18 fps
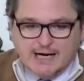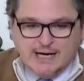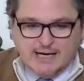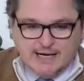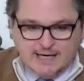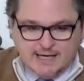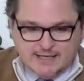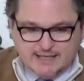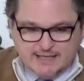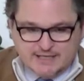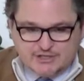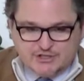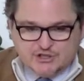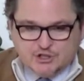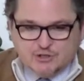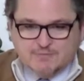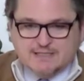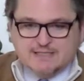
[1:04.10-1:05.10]
on this
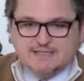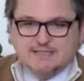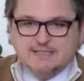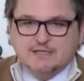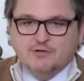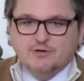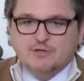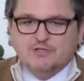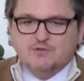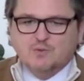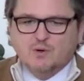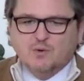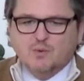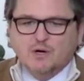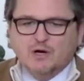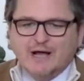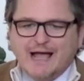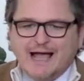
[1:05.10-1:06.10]
sermon series where
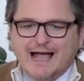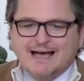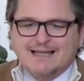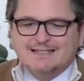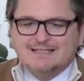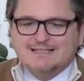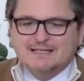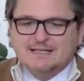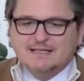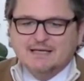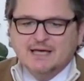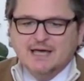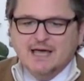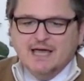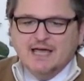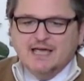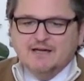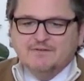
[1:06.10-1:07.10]
we're asking
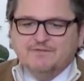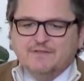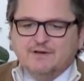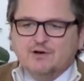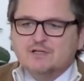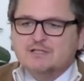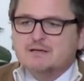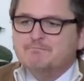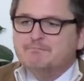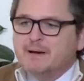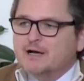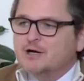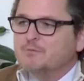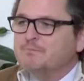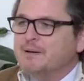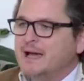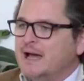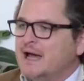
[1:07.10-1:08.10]
if there is a better
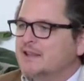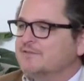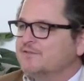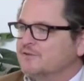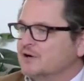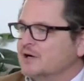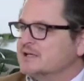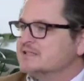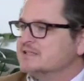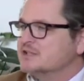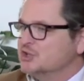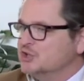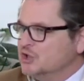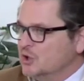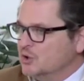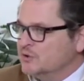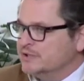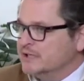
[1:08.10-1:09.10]
path for us to
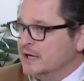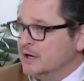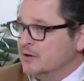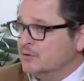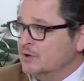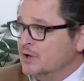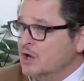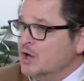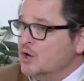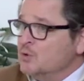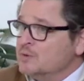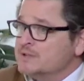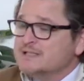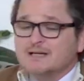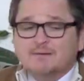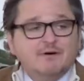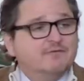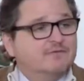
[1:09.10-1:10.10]
go down with
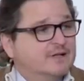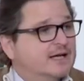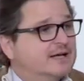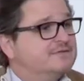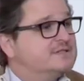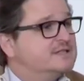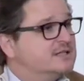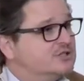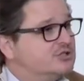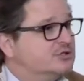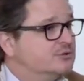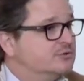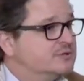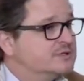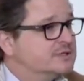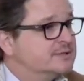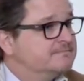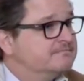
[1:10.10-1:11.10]
some of life's
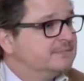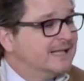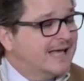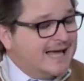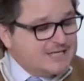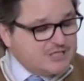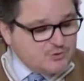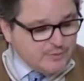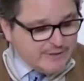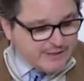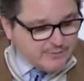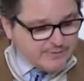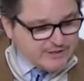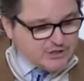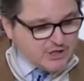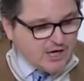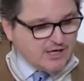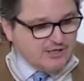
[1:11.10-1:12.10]
issues. Last week we
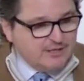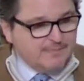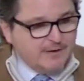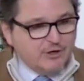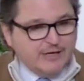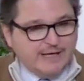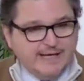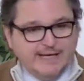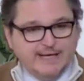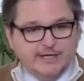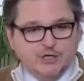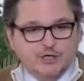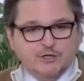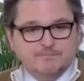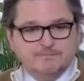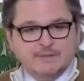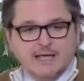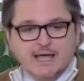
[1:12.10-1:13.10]
talked about
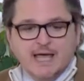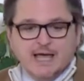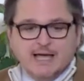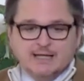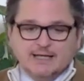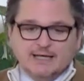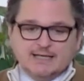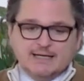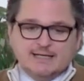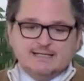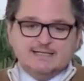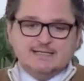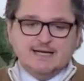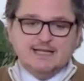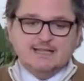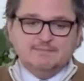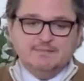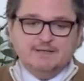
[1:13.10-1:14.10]
anger. And like I
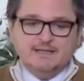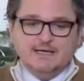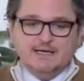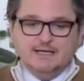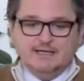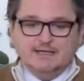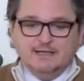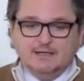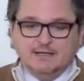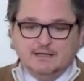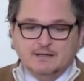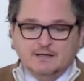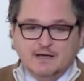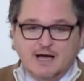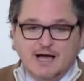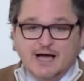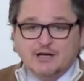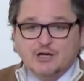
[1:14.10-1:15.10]
said at the beginning,
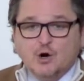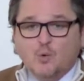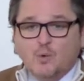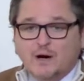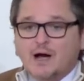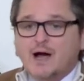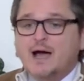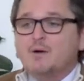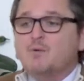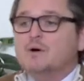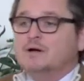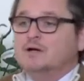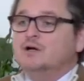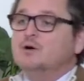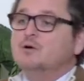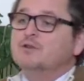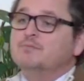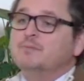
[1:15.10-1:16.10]
I know where I want to
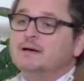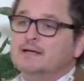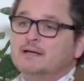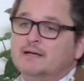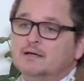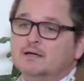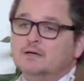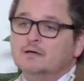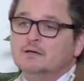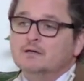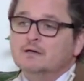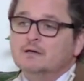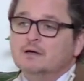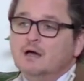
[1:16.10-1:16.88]
go with my anger.